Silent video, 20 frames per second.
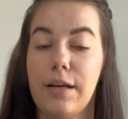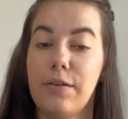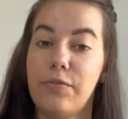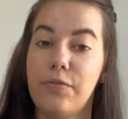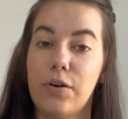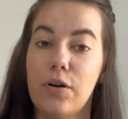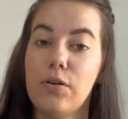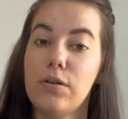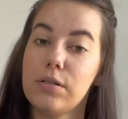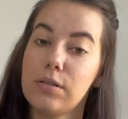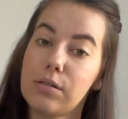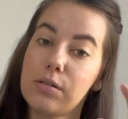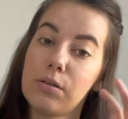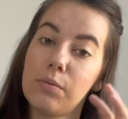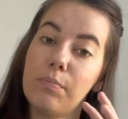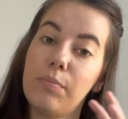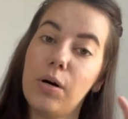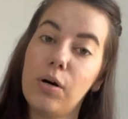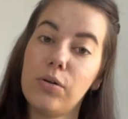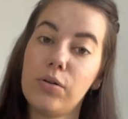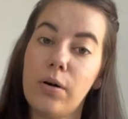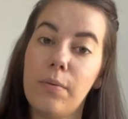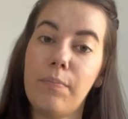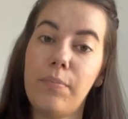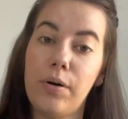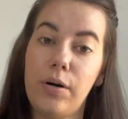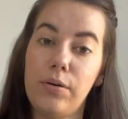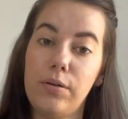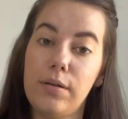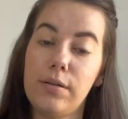It focuses on both
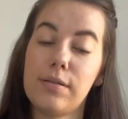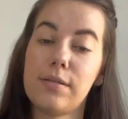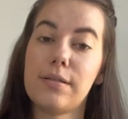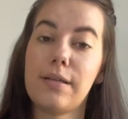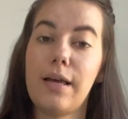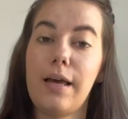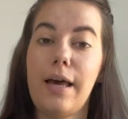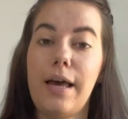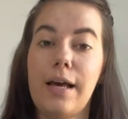components.